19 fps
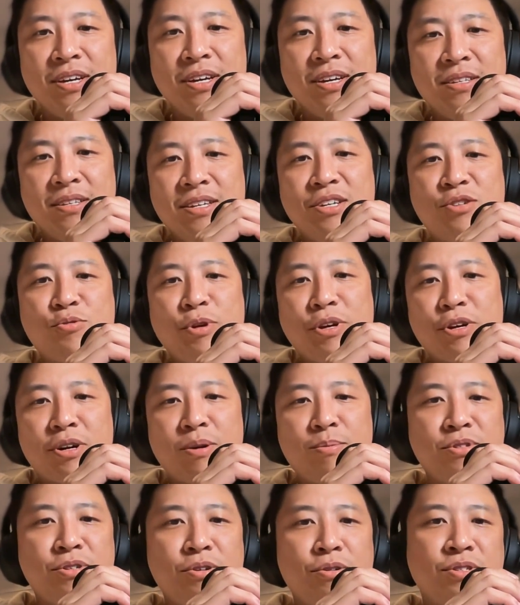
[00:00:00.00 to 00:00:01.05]
This week, our
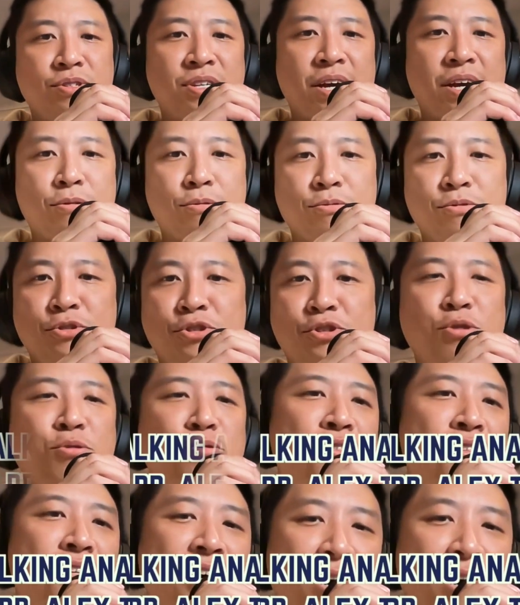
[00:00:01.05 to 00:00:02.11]
episode is titled
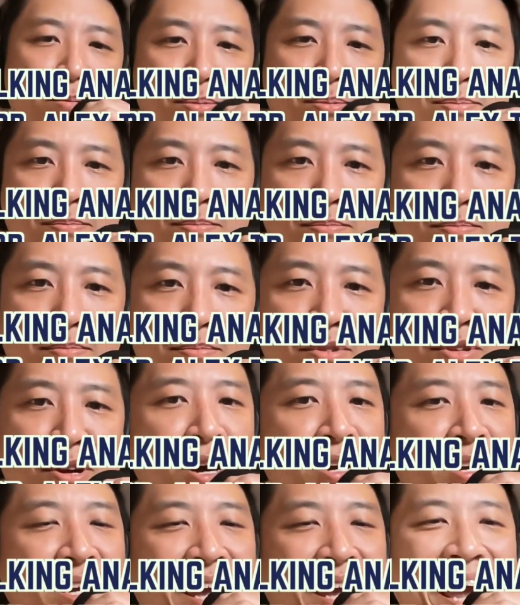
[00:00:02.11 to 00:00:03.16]
Juiced Up,
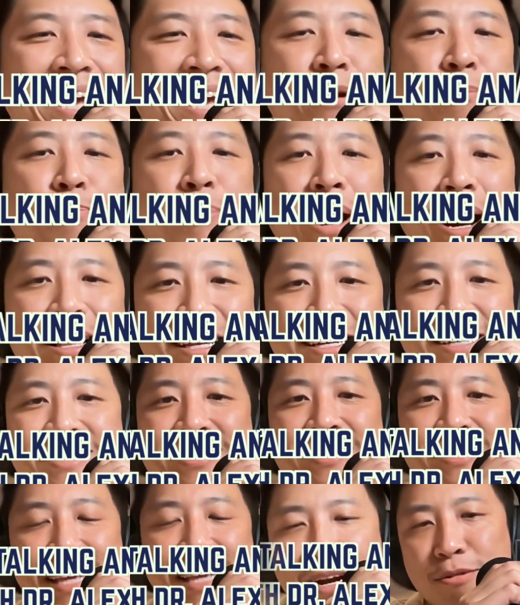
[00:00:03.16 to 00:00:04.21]
talking anabolic
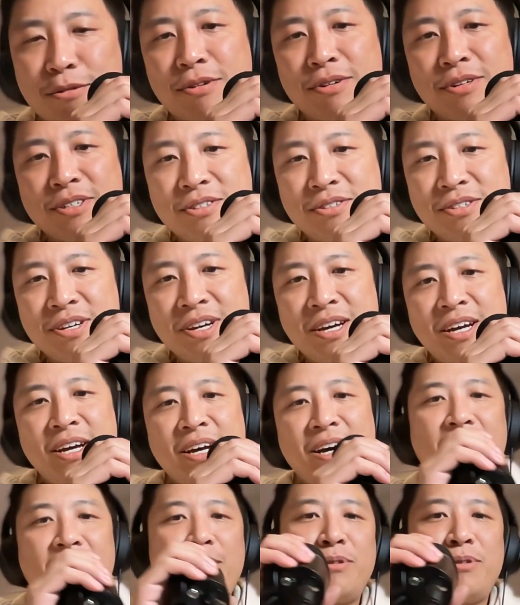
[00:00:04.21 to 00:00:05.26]
steroids.
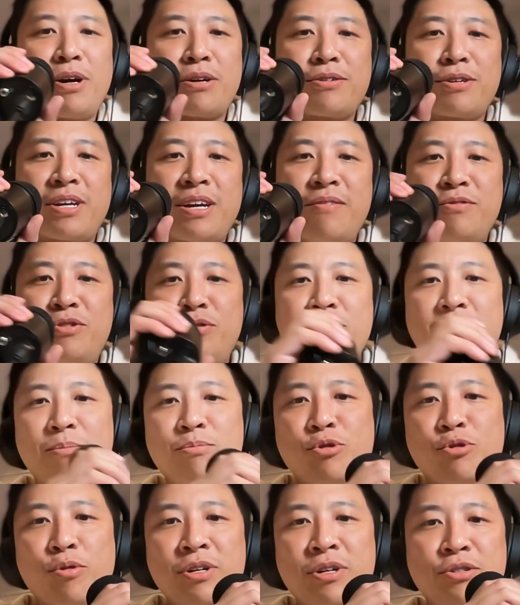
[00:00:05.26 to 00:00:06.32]
I'm Dr. Kevin Chu, and I'm
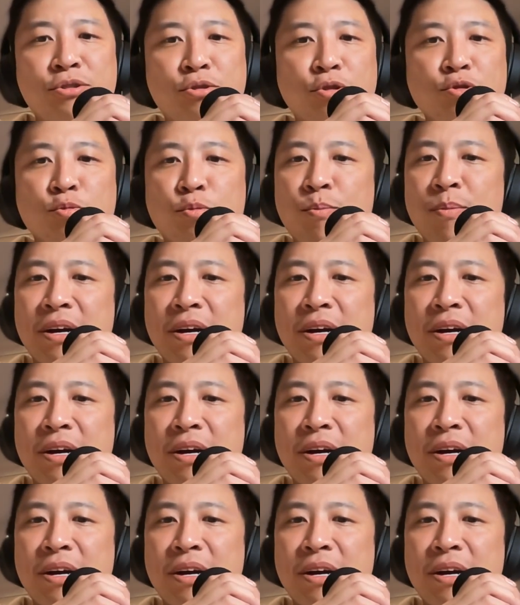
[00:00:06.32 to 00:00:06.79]
joined as always by my